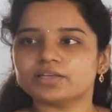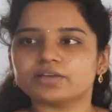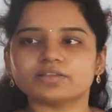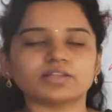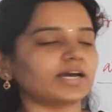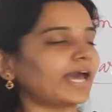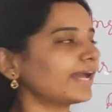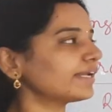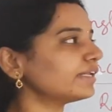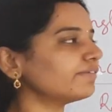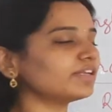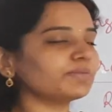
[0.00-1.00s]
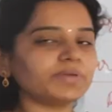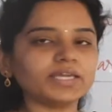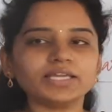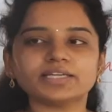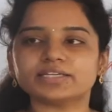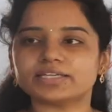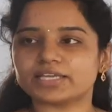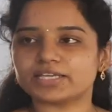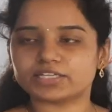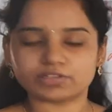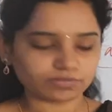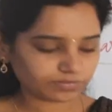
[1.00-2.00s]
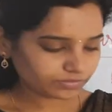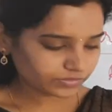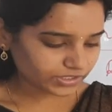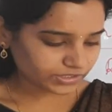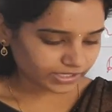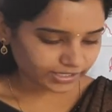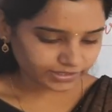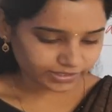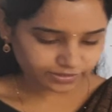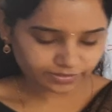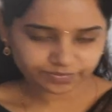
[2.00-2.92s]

the angle will be negative. We just write that.